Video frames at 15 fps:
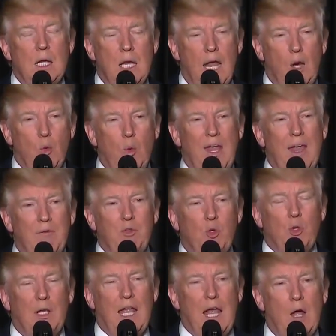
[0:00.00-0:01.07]
And we have
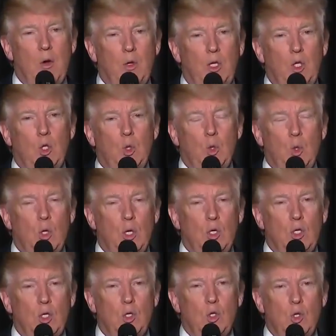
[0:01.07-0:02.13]
to allow you
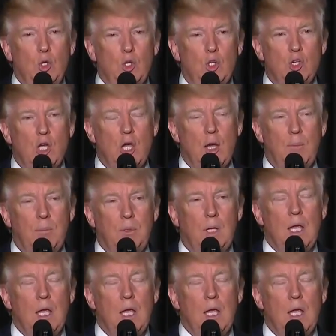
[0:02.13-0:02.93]
to do your job.